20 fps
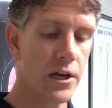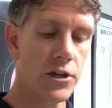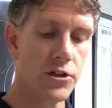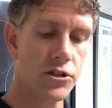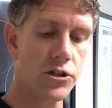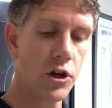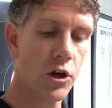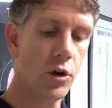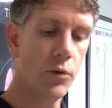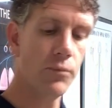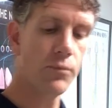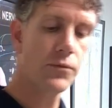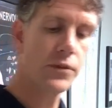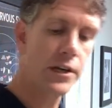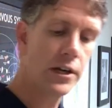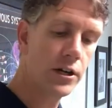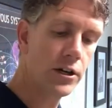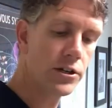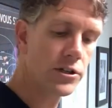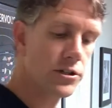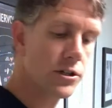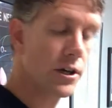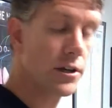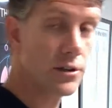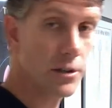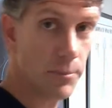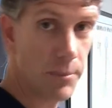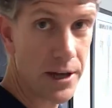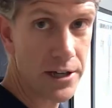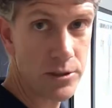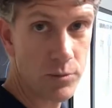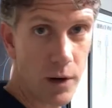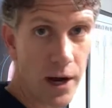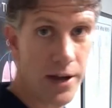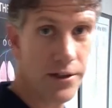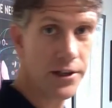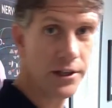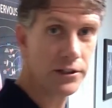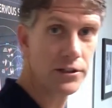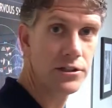So here's the best way I
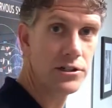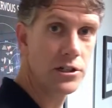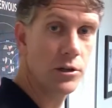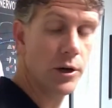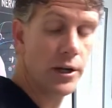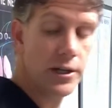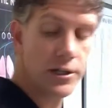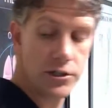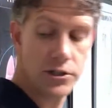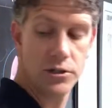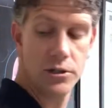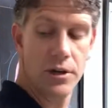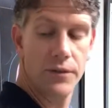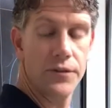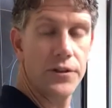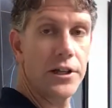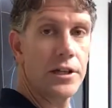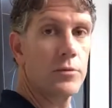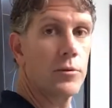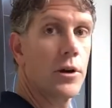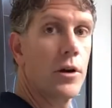think to do it is two different things.